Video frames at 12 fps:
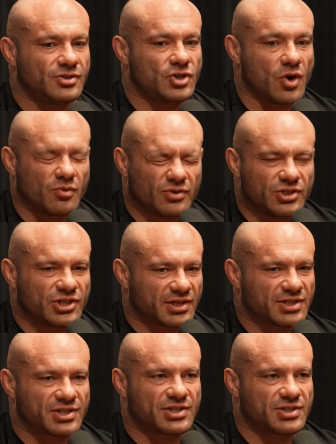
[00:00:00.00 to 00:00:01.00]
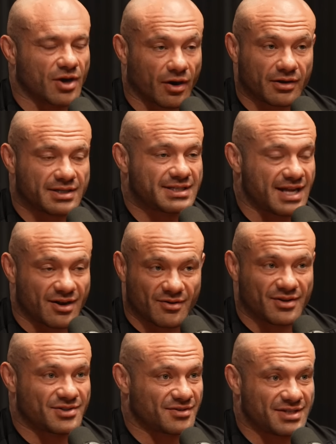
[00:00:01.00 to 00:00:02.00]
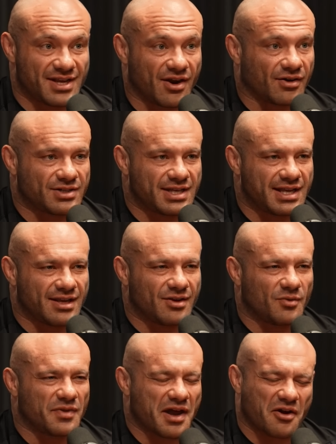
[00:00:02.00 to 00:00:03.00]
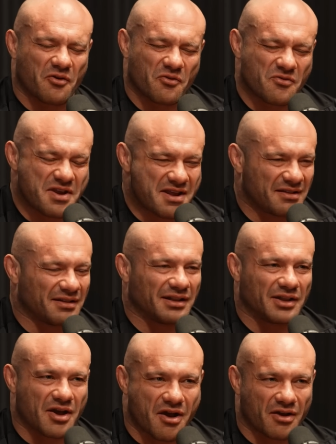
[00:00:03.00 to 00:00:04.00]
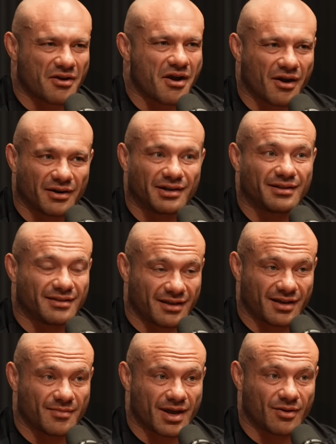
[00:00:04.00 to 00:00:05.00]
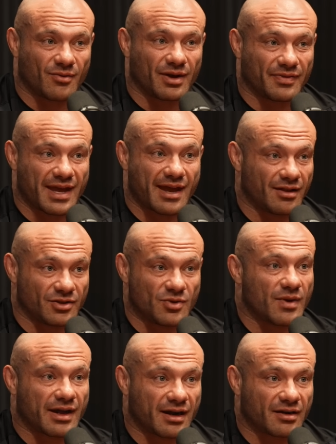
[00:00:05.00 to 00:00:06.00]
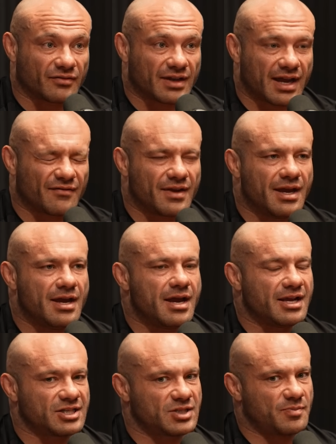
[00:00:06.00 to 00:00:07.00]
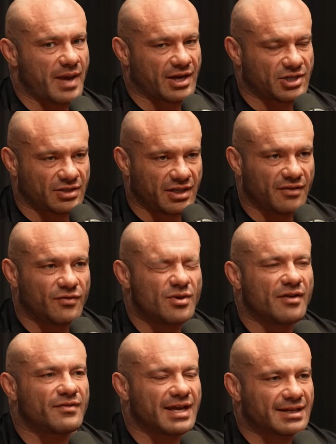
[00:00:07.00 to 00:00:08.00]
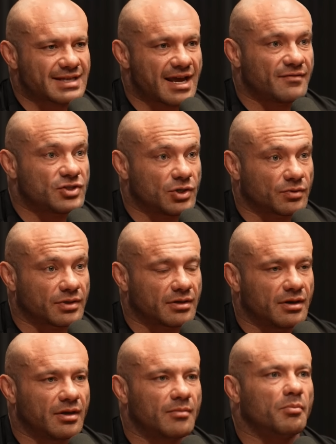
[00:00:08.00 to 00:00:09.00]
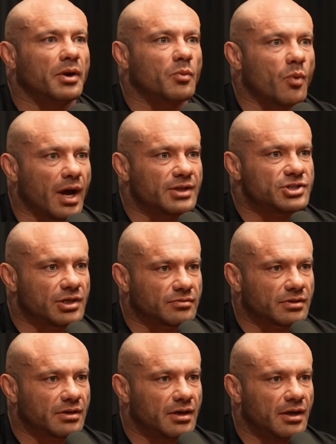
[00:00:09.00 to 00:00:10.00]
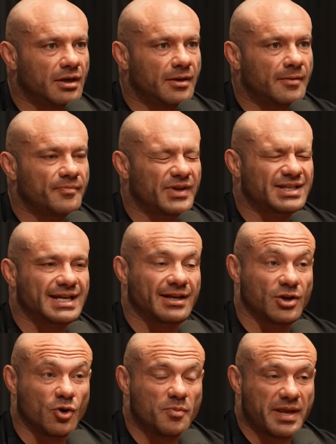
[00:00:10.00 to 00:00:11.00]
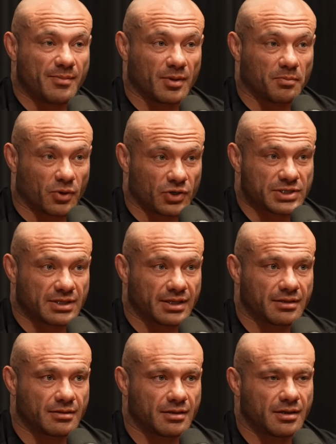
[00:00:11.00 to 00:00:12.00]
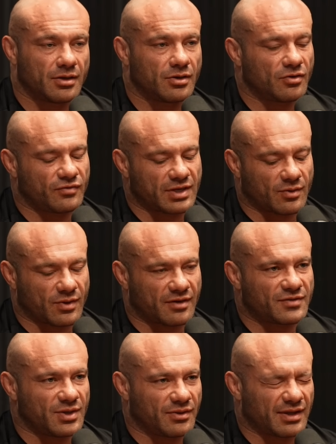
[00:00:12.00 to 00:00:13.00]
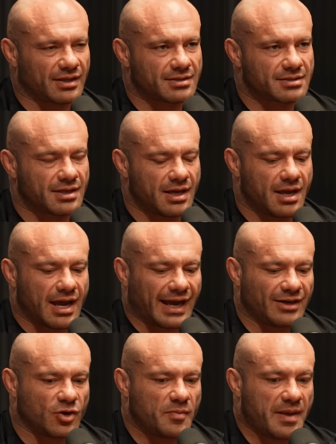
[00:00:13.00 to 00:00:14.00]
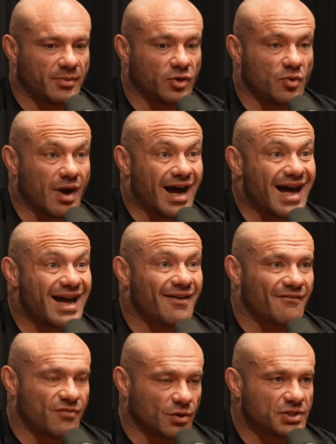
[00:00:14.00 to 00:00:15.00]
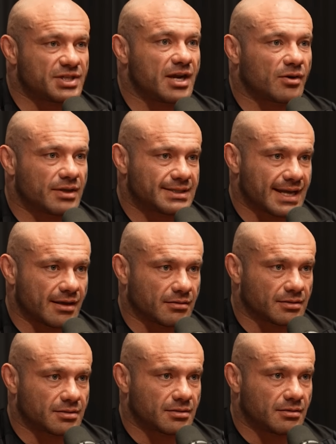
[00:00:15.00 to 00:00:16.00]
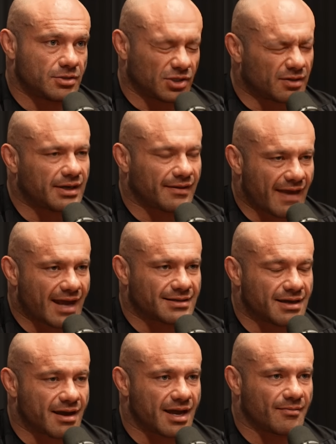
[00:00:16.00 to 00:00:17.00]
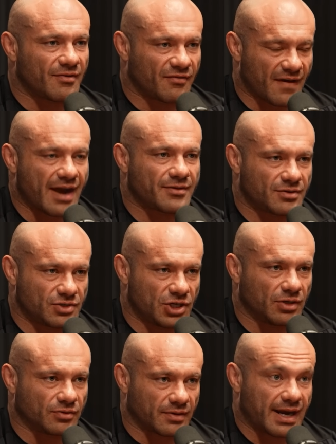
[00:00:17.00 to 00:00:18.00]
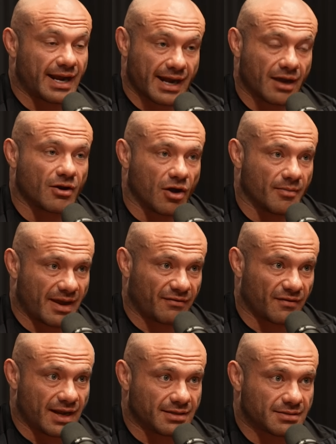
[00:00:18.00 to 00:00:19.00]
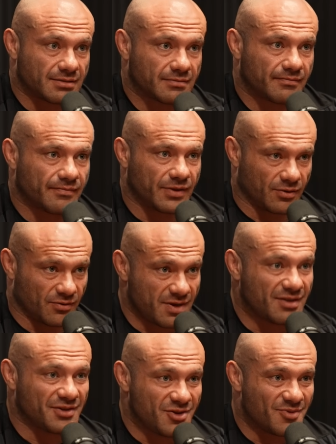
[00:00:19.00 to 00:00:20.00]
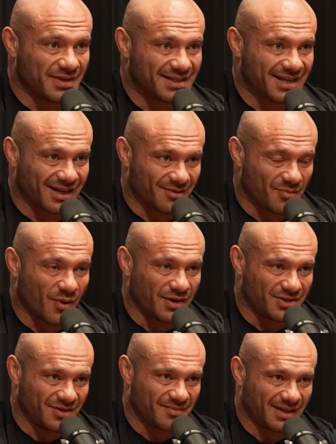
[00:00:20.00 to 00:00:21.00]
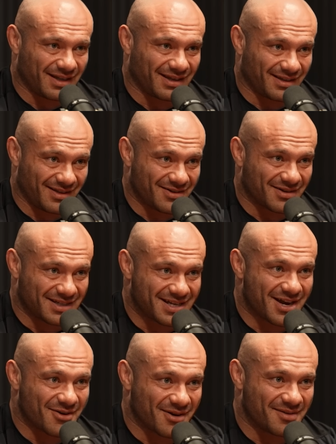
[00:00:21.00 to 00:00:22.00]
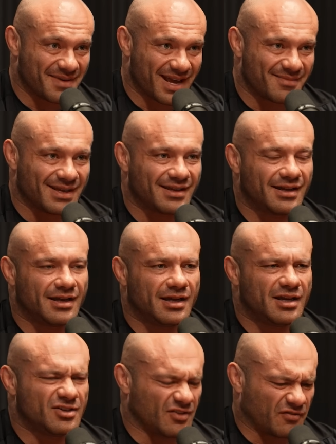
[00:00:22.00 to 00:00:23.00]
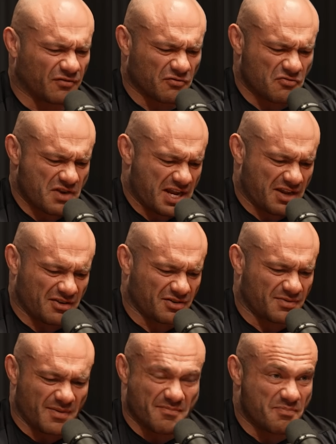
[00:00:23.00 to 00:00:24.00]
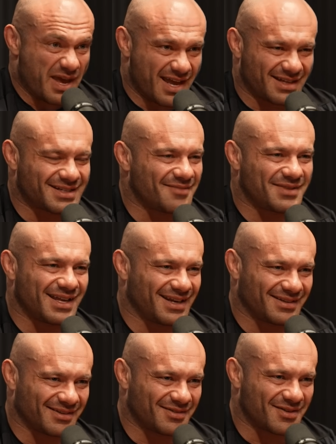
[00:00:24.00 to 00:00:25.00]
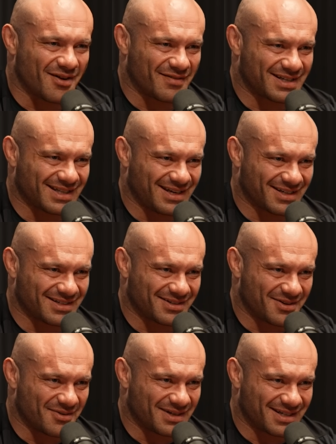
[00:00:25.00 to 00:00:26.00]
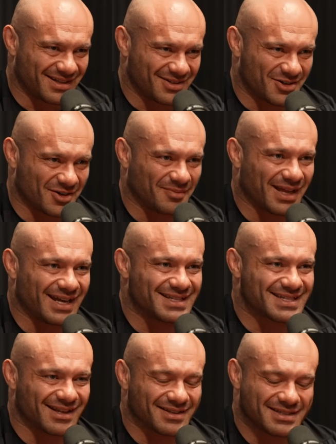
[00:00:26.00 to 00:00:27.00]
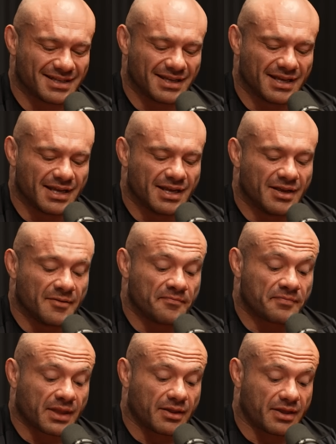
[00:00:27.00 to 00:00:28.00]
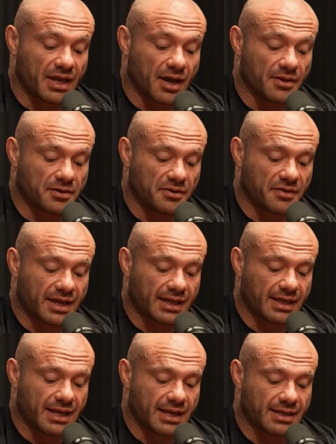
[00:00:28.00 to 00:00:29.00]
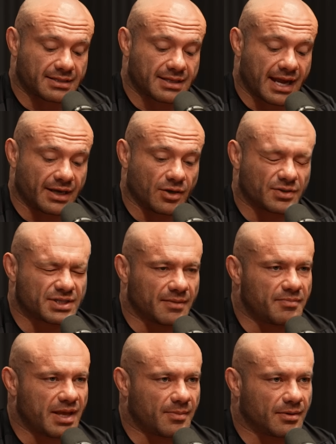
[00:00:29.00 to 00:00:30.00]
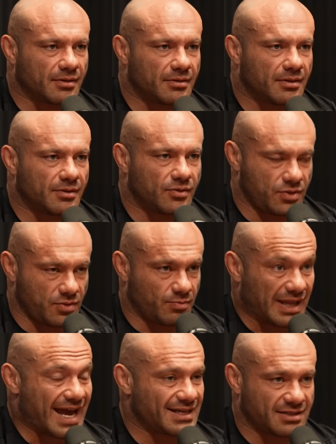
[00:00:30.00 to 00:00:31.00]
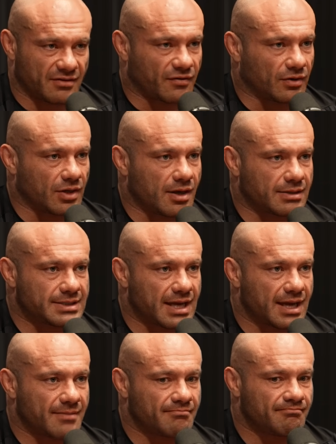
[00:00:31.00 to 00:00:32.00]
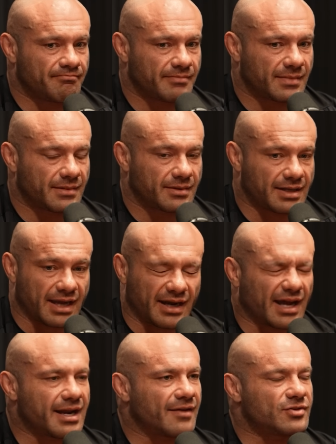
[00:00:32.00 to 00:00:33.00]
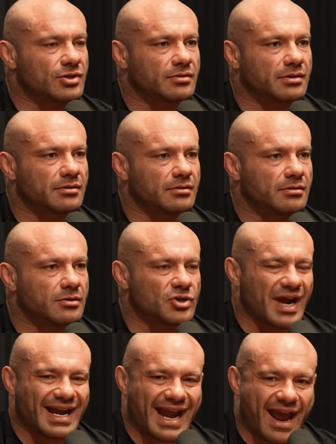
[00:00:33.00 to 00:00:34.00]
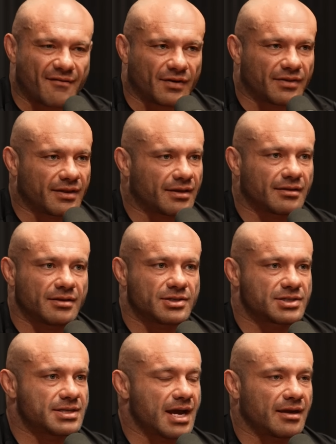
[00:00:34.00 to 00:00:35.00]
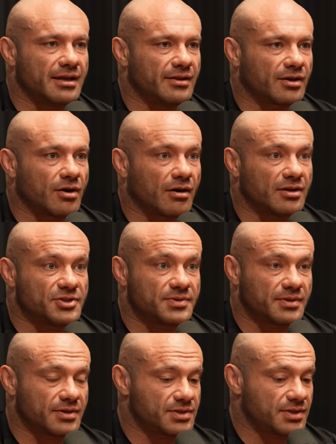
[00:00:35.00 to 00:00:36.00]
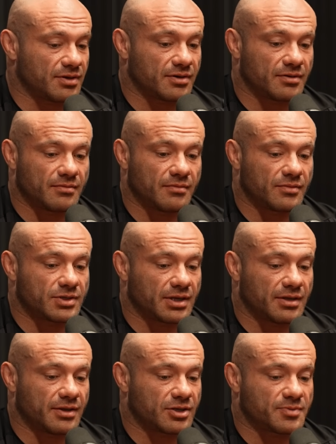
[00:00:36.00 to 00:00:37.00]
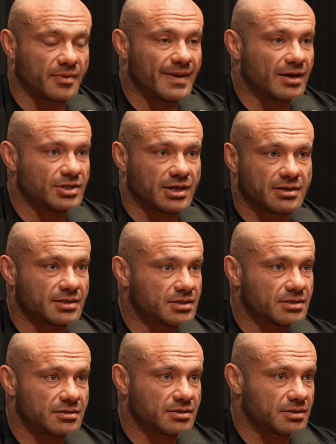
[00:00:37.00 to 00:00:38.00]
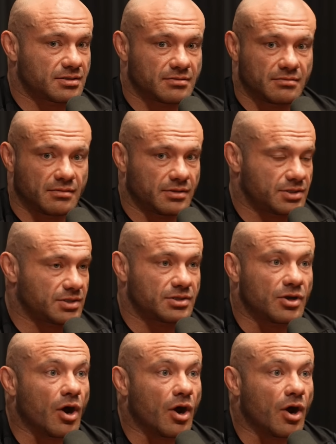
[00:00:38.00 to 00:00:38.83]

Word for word: Don't just start steroids or T R T without a real long, hard think about what the hell you want out of life, especially if you have yet to have children but want children. Because I know people personally who've done one of two things. I know people who, on full steroid cycles, during that time, fathered children I now call my friends. They're real humans I can point to and be like, you're a steroid baby. They're freaky. They're pissed. I'm kidding. Obviously doesn't go into the germline cells. The other thing is, I know some people who you blasted for a long time cannot have children, tried everything. It's just not in the cards because they're, uh, their spermatogenesis is just, it's just